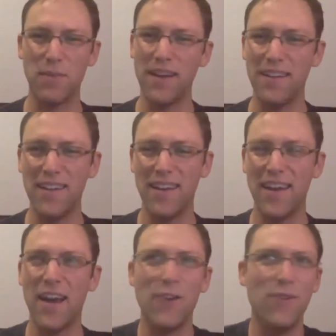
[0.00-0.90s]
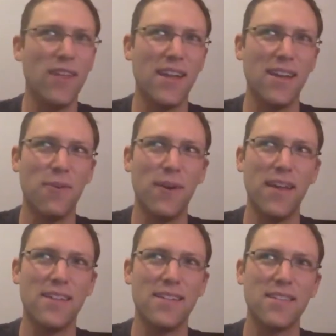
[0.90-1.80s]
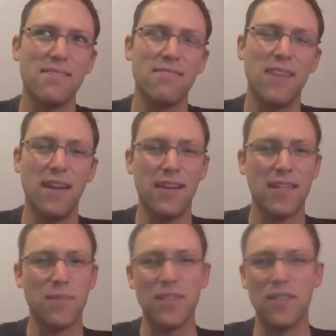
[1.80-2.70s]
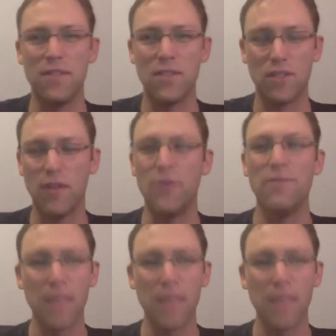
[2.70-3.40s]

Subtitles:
but how do you do that in a way that's not expensive and slow?